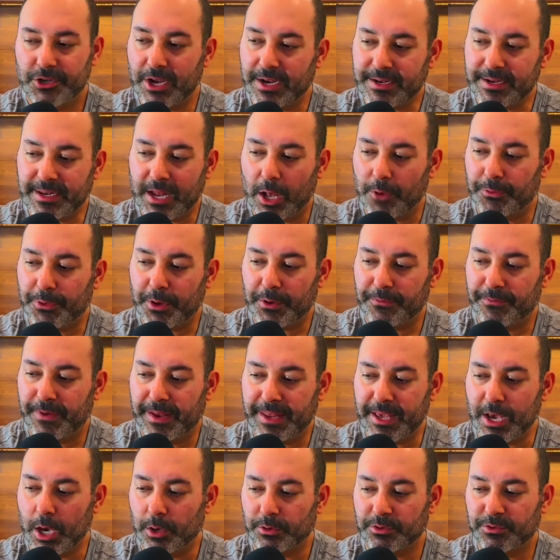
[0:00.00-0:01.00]
checked out their
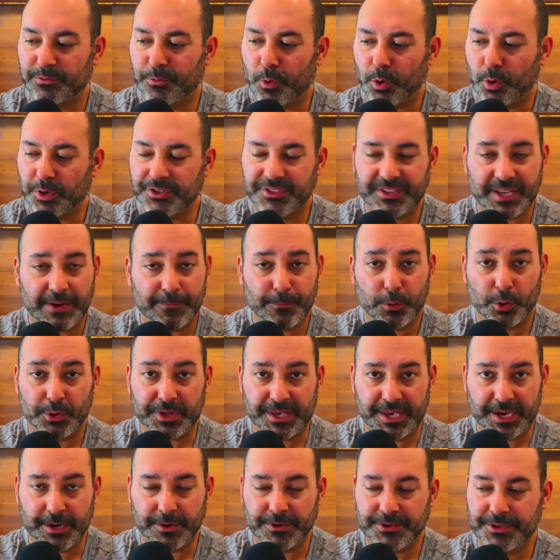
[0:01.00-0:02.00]
videos for several
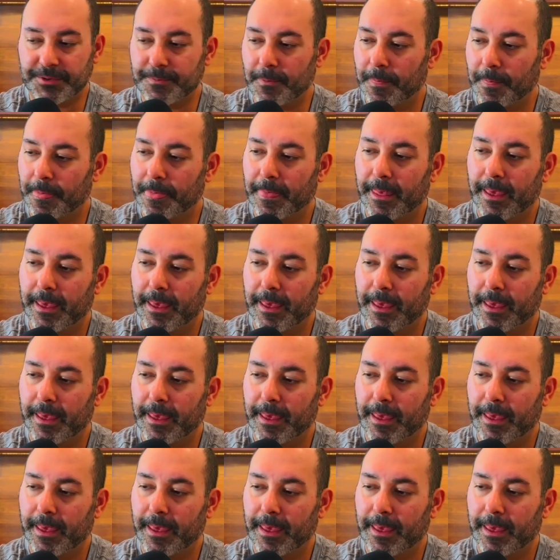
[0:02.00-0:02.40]
years.